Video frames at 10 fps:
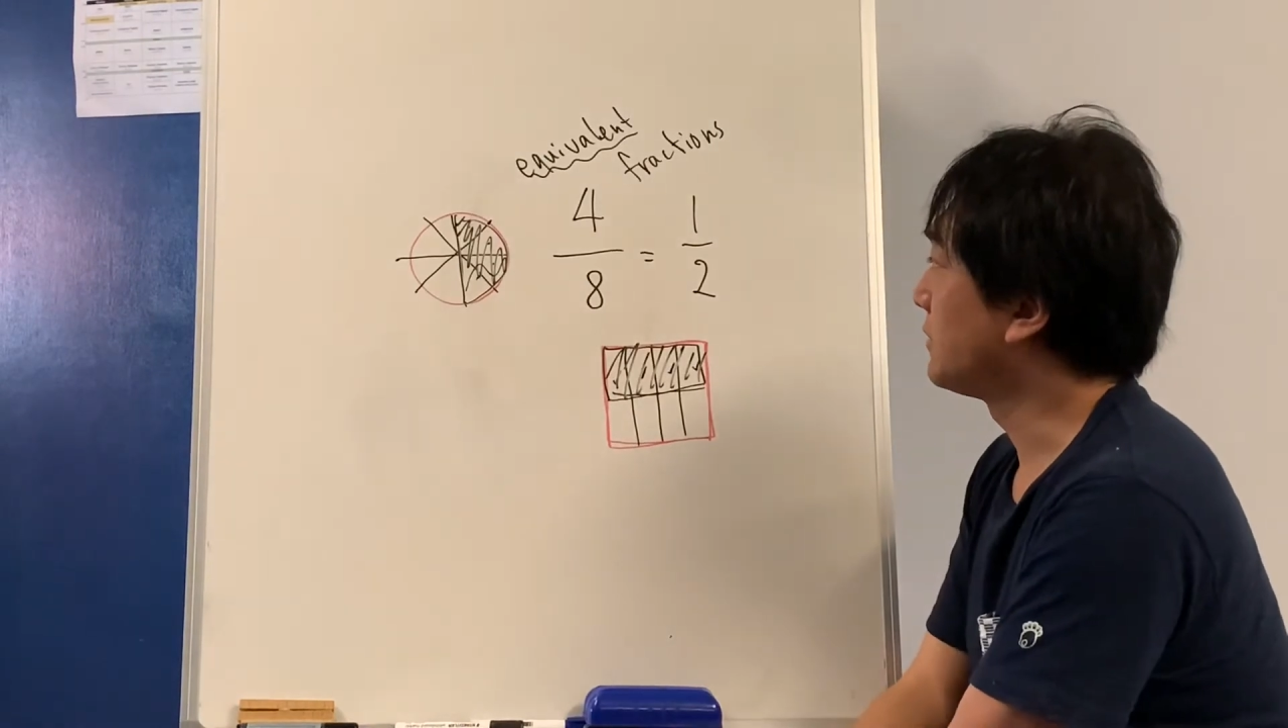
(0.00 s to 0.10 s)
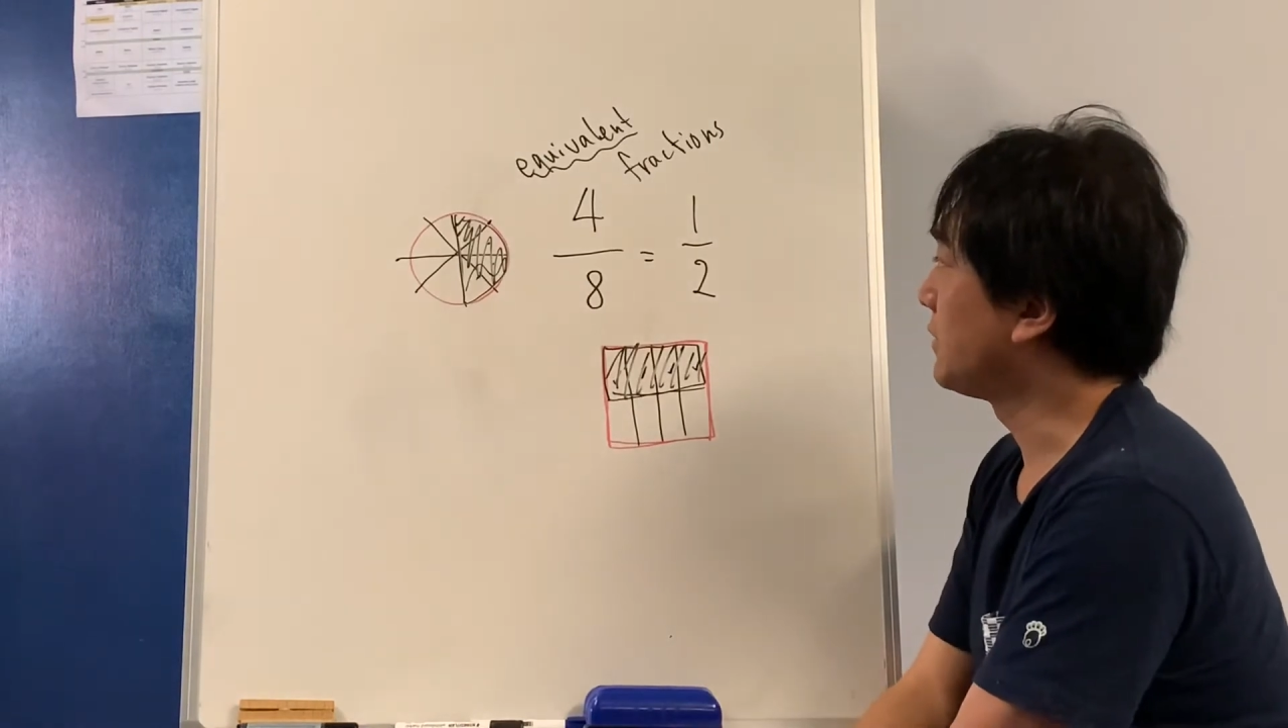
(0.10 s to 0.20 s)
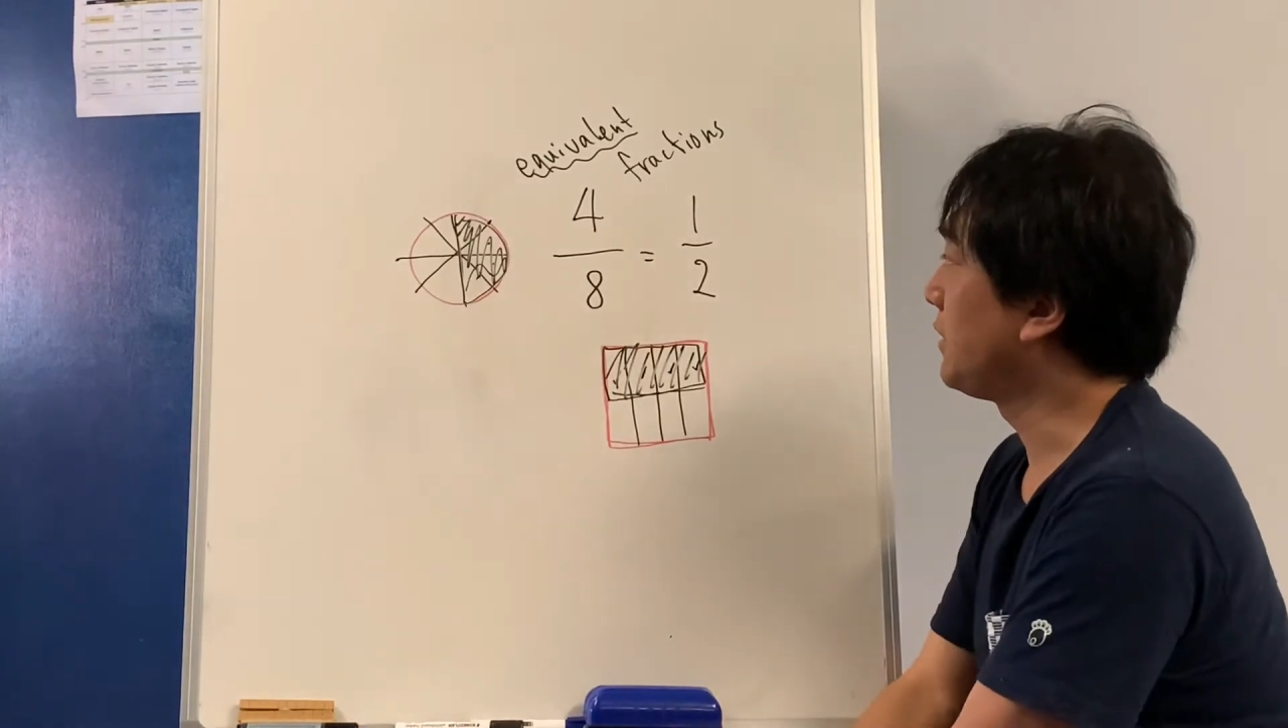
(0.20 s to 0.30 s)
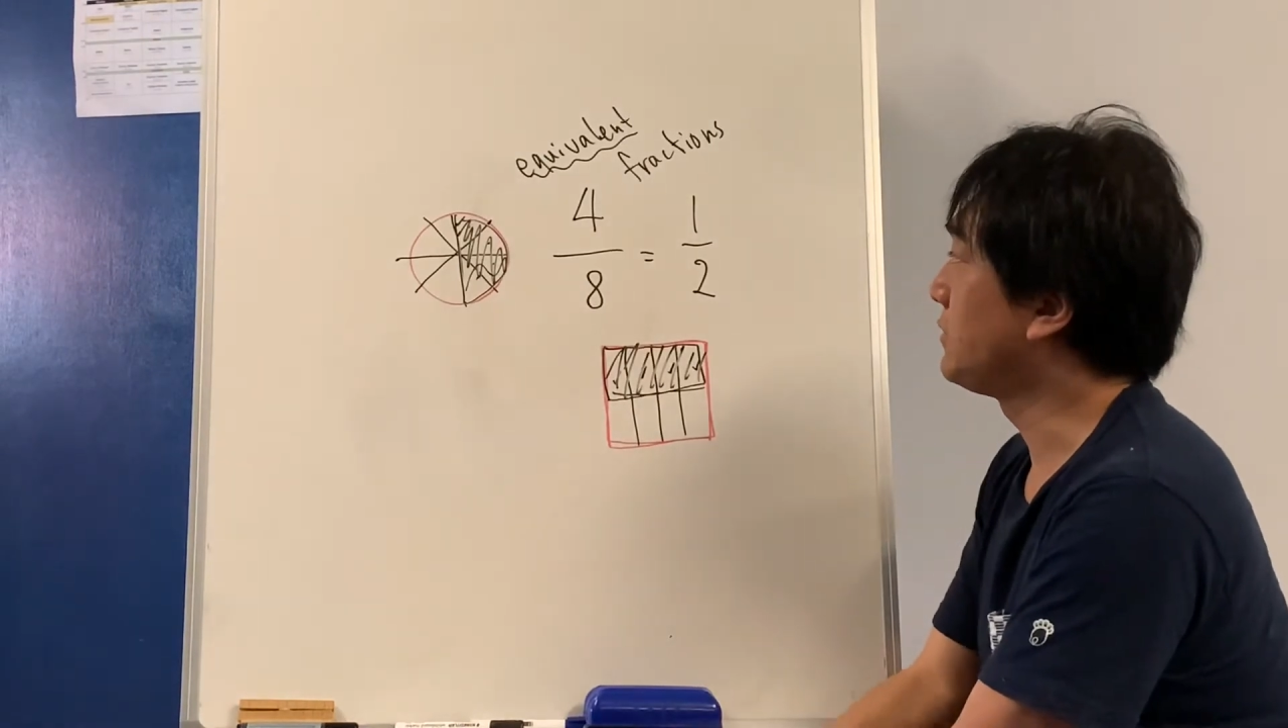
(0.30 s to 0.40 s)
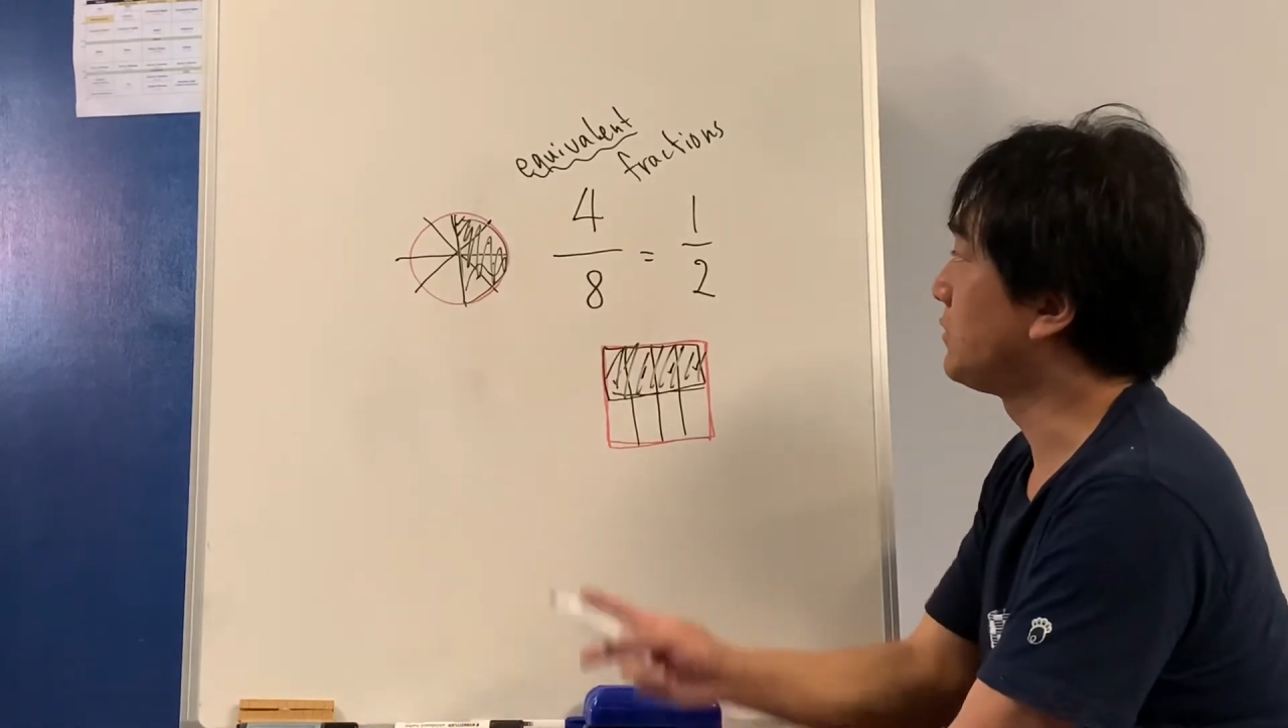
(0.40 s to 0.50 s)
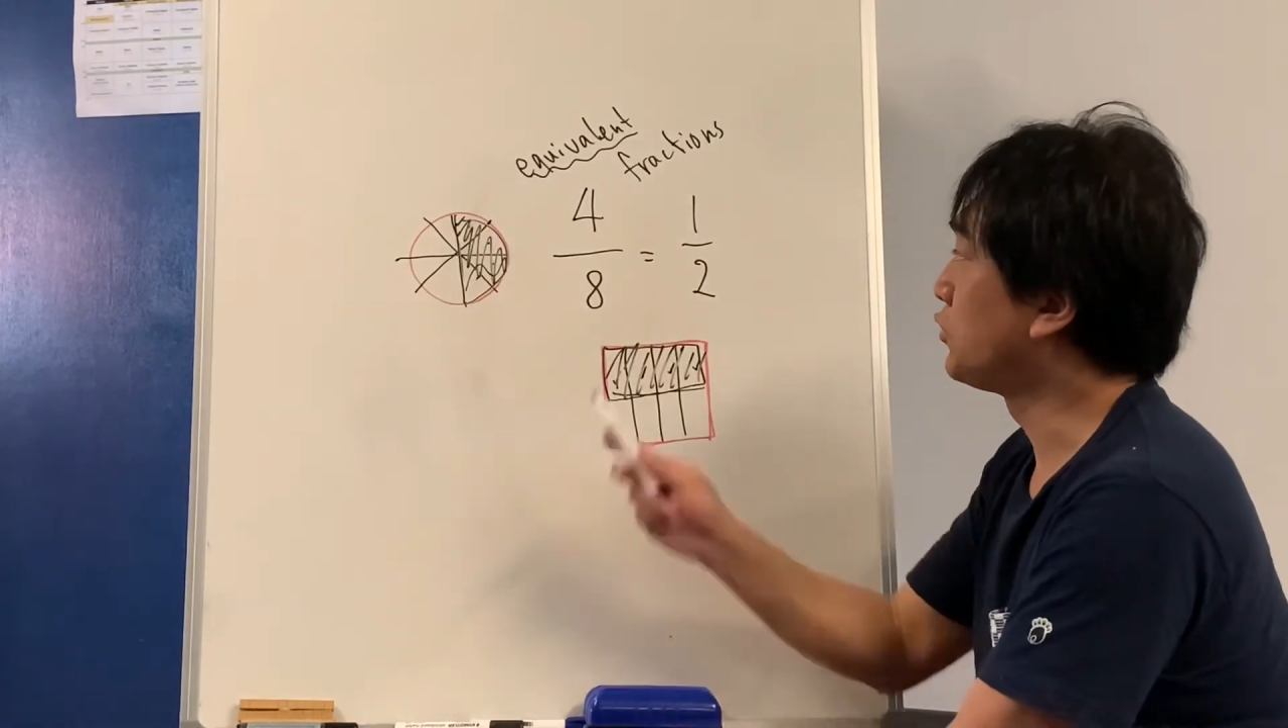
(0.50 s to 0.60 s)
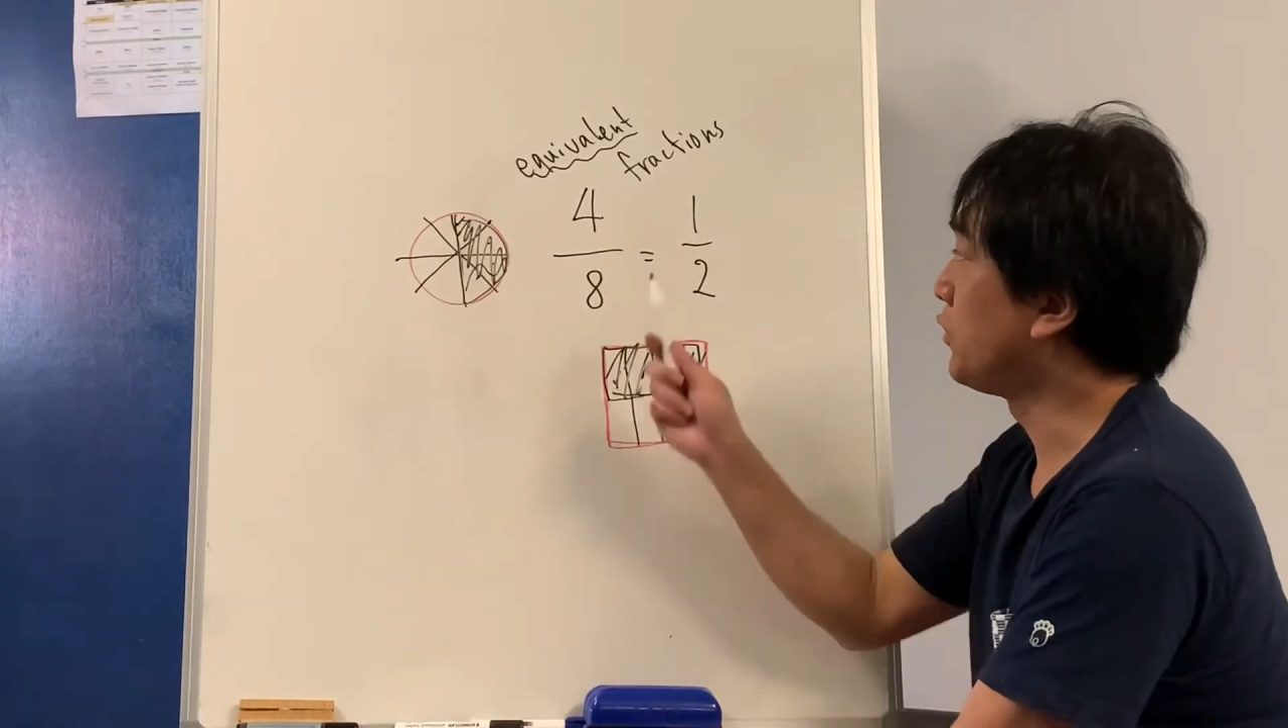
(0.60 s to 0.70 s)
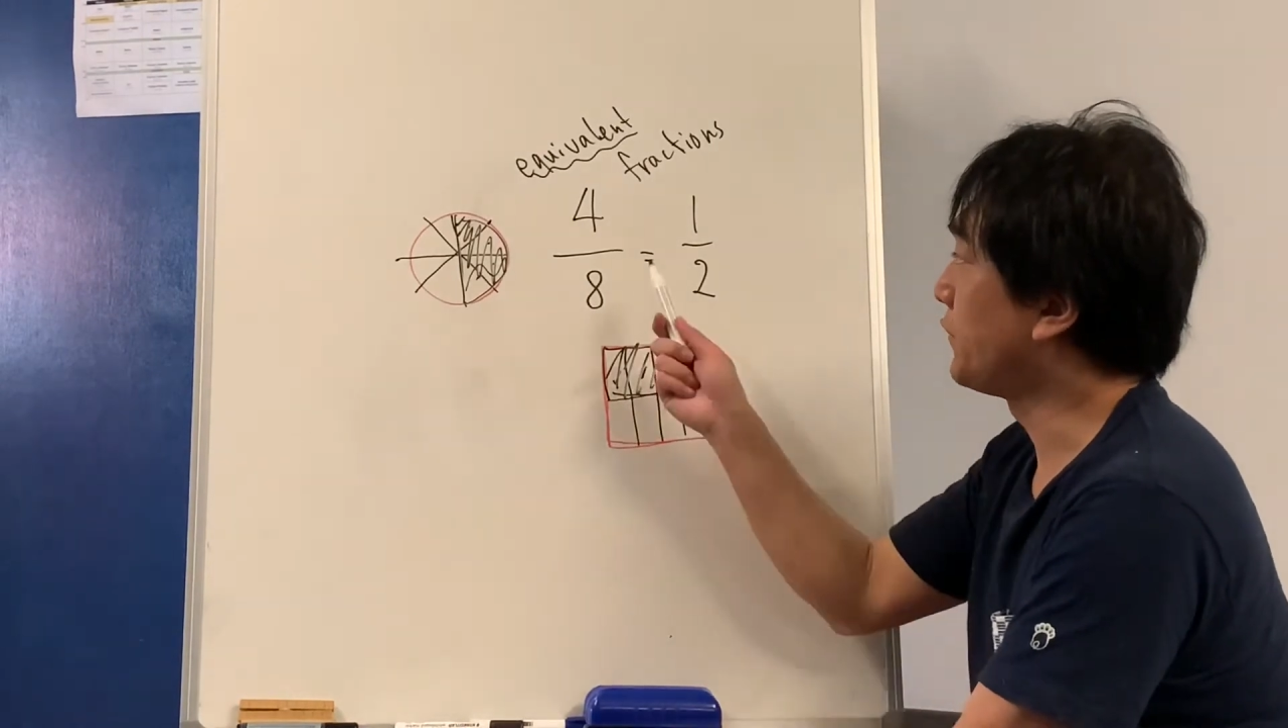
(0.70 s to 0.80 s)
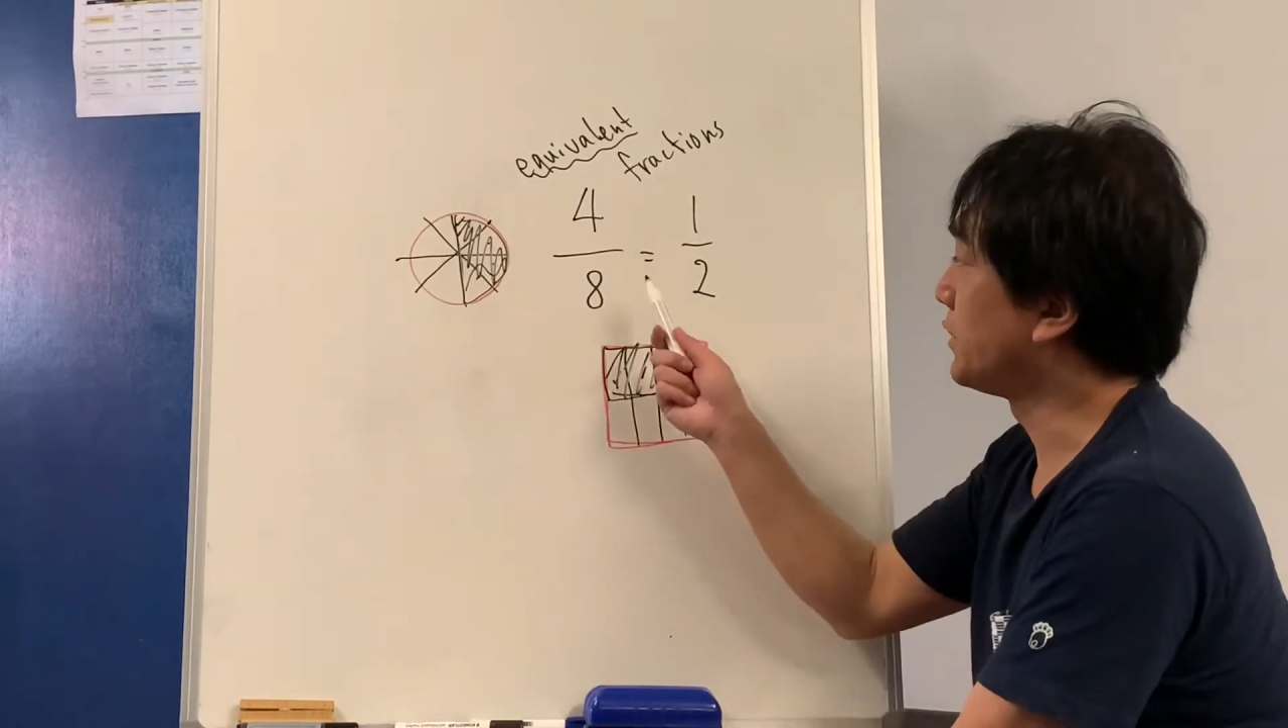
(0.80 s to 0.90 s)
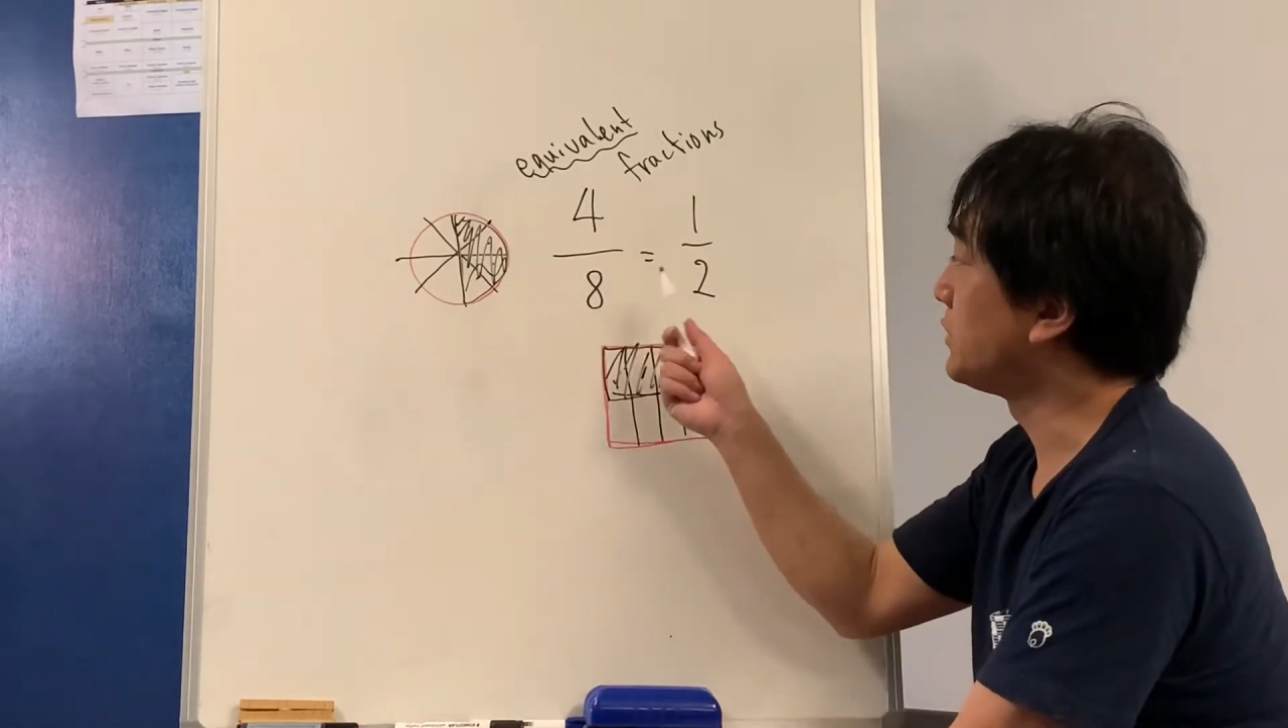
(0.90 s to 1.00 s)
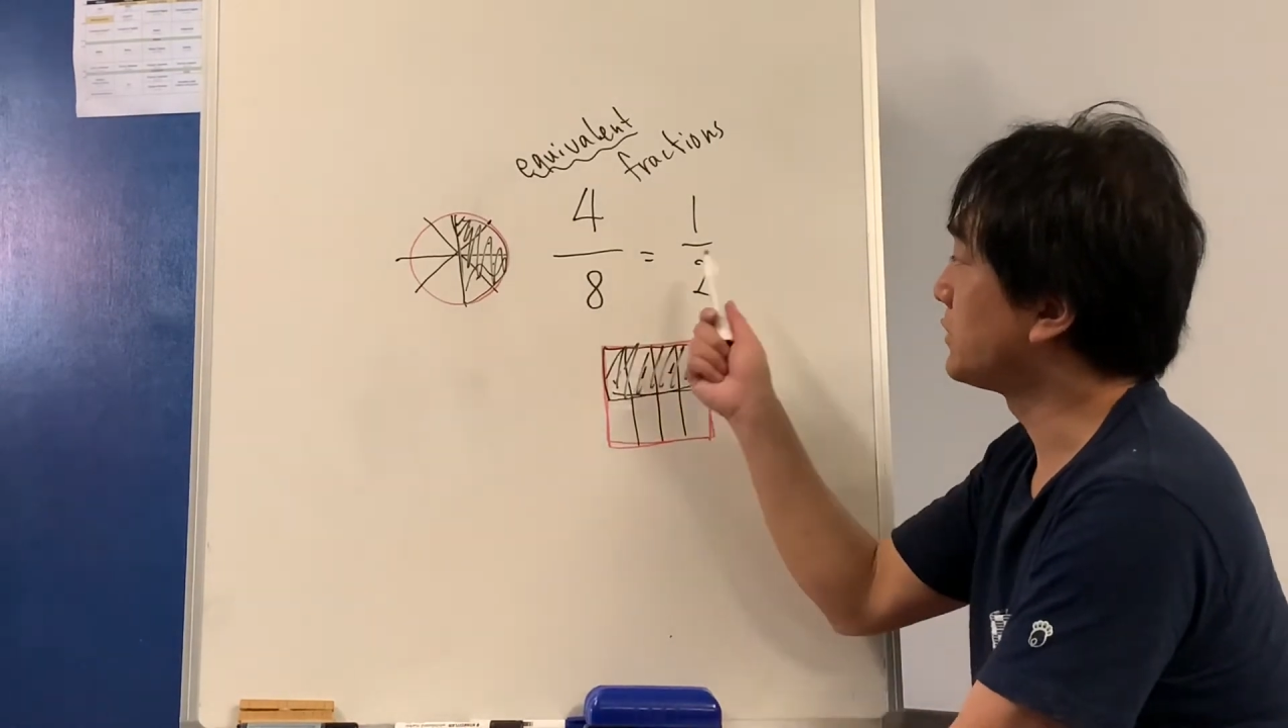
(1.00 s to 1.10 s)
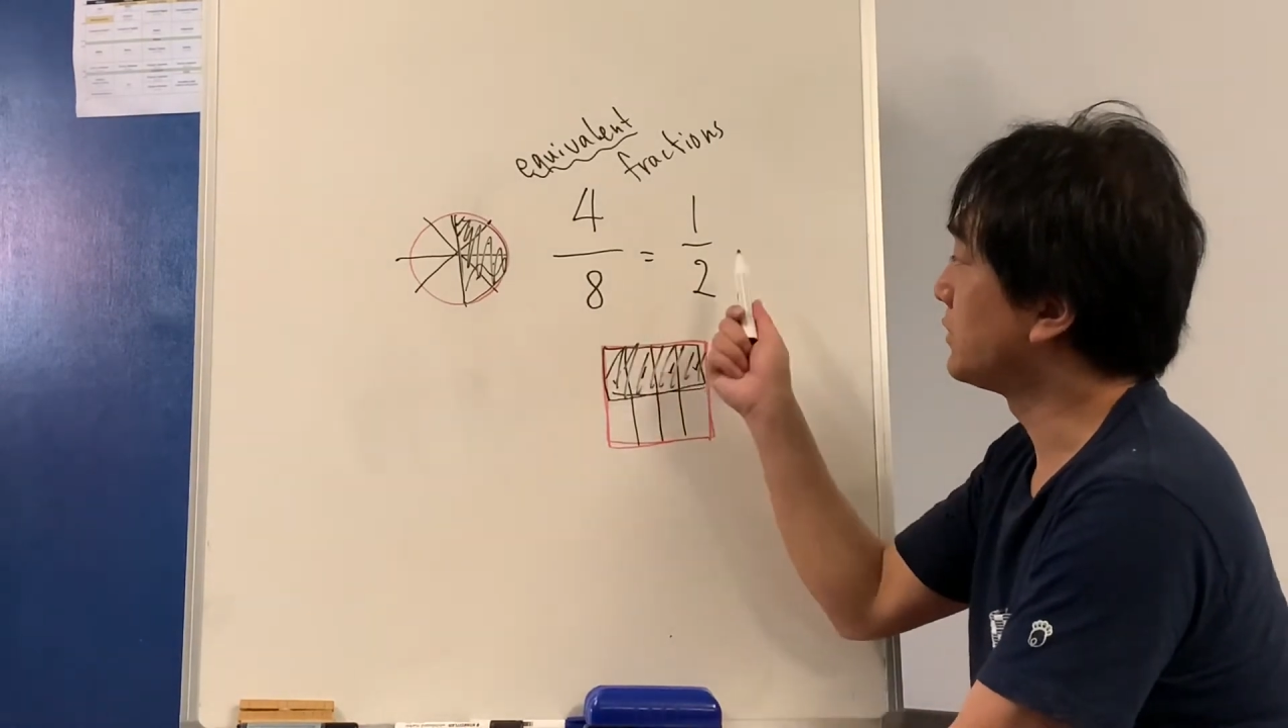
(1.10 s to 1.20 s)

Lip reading: is equivalent